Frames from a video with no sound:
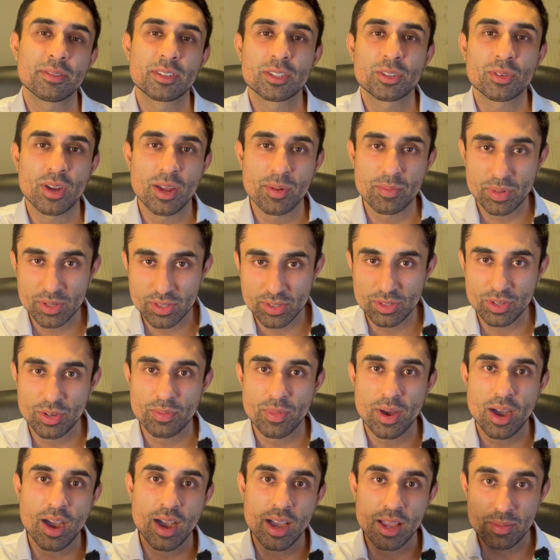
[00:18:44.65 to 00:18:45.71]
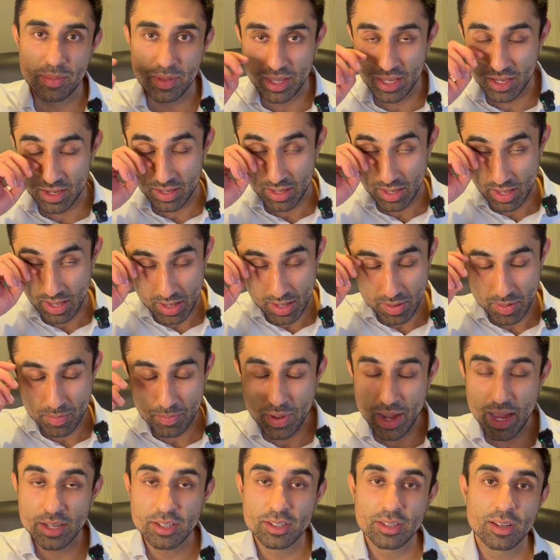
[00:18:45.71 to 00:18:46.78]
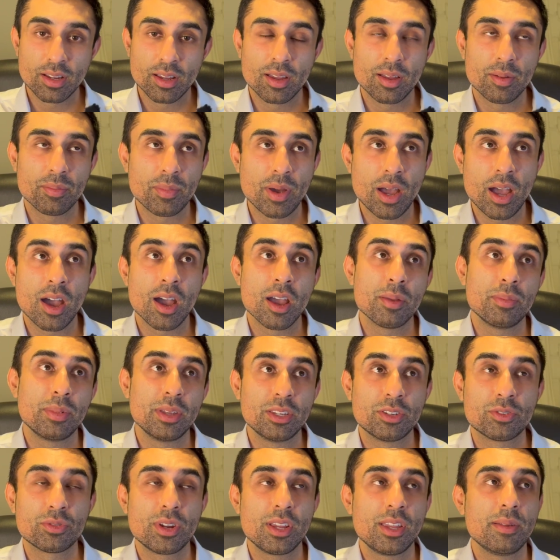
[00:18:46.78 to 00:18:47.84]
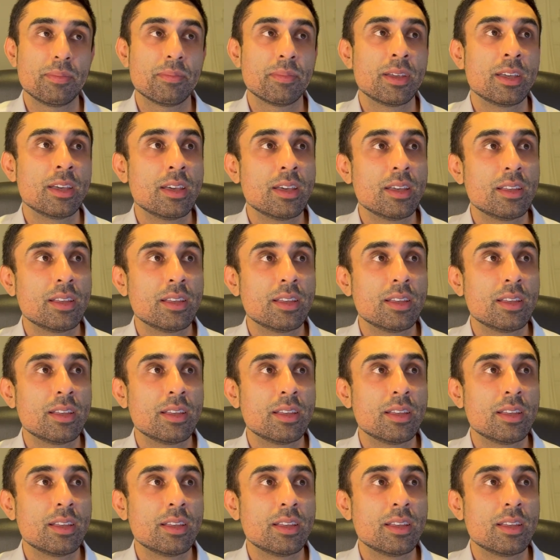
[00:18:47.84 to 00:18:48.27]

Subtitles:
to try and pursue my IB passion, my IB dream.